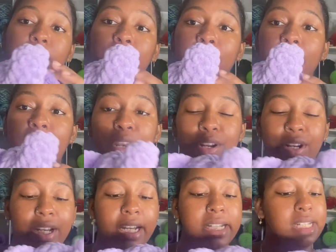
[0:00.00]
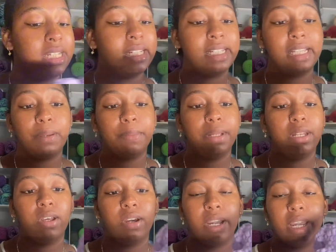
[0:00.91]
pattern, and it didn't take me
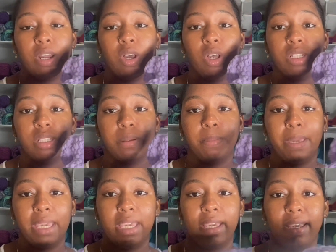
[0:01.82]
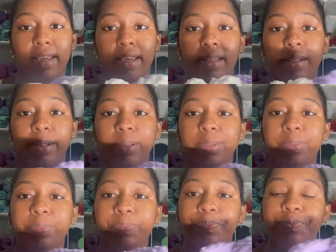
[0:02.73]
long at all to make.
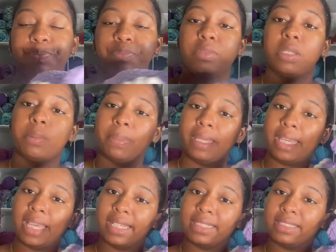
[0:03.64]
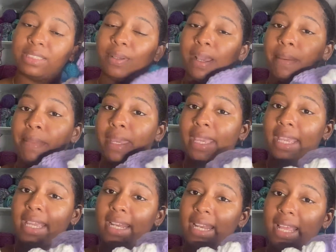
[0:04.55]
But yeah, so I
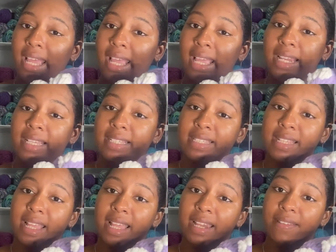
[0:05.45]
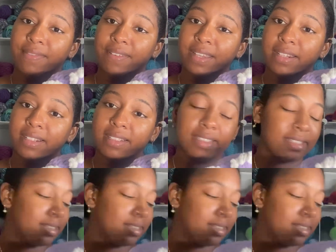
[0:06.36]
made Ellis the Elephant.